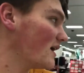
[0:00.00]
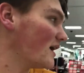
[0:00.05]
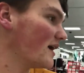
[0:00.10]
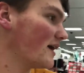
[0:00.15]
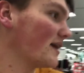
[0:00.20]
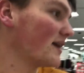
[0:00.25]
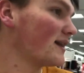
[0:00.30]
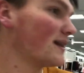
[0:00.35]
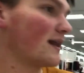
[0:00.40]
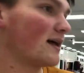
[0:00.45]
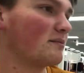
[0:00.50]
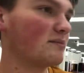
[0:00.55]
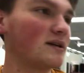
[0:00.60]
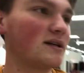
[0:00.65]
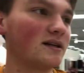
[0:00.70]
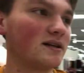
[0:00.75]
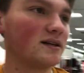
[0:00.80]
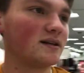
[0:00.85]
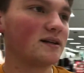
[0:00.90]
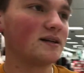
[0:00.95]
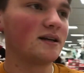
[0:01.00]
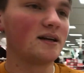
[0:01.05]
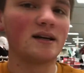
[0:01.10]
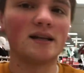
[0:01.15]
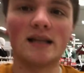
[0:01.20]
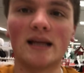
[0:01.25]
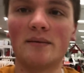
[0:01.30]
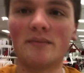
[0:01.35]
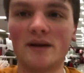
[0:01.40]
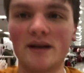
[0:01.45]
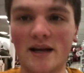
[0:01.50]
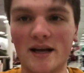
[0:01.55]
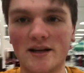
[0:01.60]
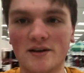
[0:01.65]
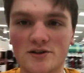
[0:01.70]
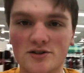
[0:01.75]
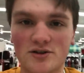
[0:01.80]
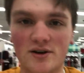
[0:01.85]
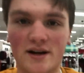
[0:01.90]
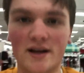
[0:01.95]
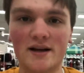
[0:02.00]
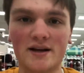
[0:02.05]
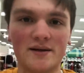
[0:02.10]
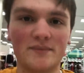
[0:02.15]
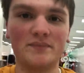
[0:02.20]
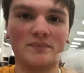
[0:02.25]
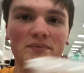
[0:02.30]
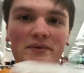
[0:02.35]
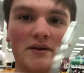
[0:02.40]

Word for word: and lemon lemonade drink.